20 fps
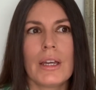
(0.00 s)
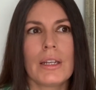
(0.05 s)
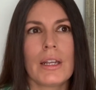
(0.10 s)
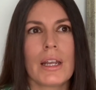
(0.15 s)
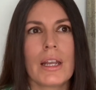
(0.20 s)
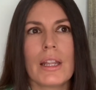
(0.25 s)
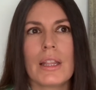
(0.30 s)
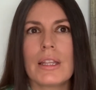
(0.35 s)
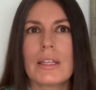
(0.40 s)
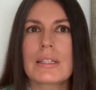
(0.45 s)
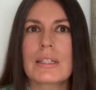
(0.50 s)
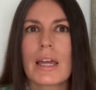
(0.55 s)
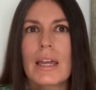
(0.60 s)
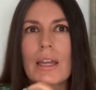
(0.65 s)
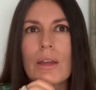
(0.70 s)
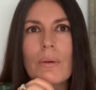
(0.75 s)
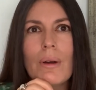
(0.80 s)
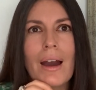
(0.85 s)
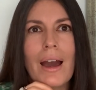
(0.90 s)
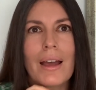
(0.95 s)
None of this
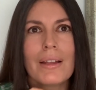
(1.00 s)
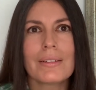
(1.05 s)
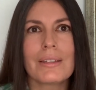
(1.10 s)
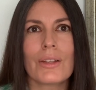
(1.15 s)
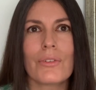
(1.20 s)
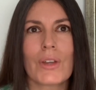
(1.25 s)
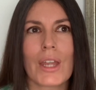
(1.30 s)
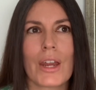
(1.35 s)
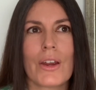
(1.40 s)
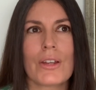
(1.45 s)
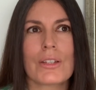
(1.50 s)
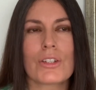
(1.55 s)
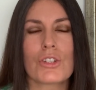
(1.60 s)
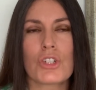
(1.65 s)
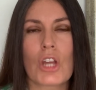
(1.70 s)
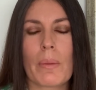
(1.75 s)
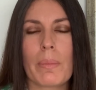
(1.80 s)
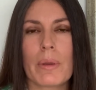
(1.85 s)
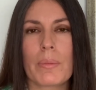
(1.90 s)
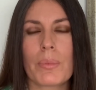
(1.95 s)
like, self-care is a
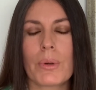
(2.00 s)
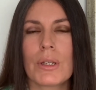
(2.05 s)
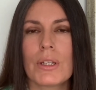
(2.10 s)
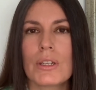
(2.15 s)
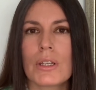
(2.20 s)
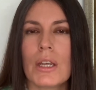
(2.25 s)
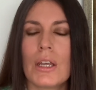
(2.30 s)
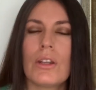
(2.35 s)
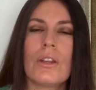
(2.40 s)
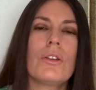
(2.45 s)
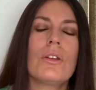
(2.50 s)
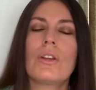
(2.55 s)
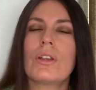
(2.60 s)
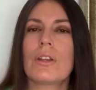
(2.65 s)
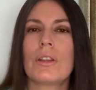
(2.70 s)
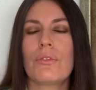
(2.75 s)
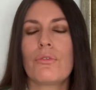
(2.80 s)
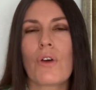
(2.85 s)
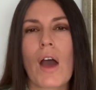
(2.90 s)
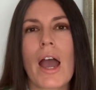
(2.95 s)

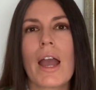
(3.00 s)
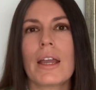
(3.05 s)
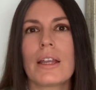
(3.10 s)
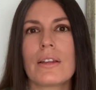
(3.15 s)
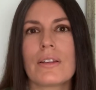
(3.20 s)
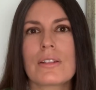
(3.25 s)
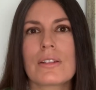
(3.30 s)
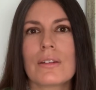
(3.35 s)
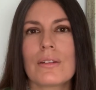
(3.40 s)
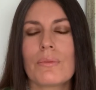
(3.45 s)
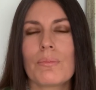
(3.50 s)
shopping fine.